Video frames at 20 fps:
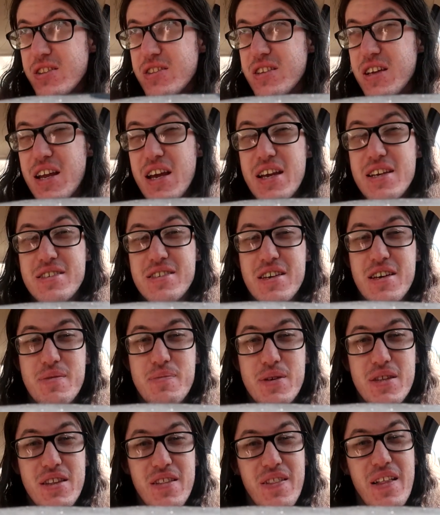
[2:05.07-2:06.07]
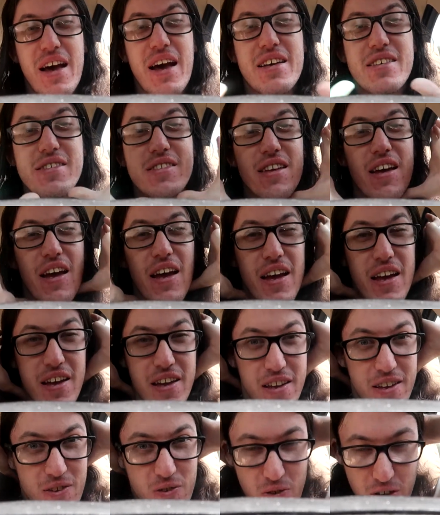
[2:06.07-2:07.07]
Today's gonna be the last
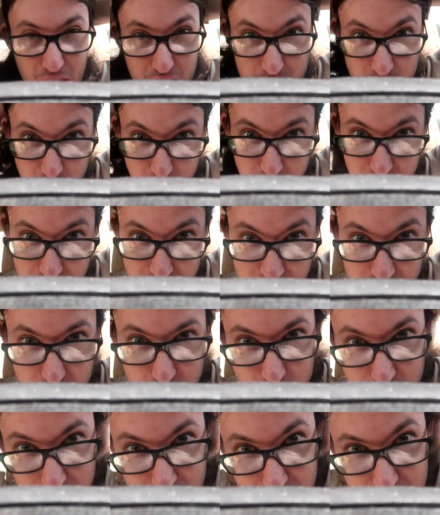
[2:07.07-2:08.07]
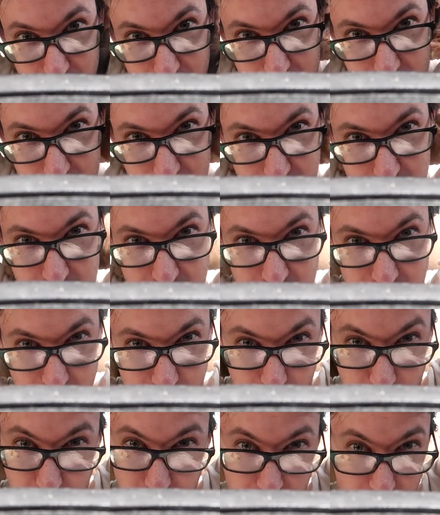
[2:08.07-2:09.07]
day you guys will see me
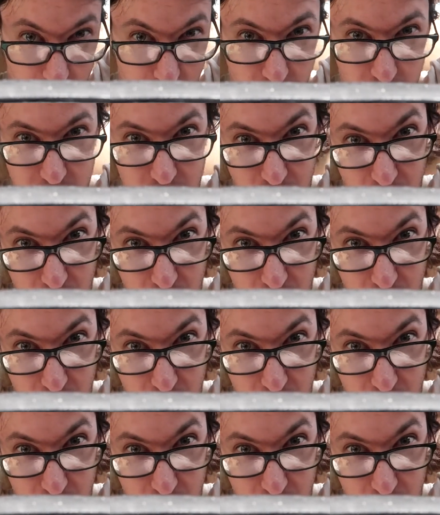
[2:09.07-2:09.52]
with long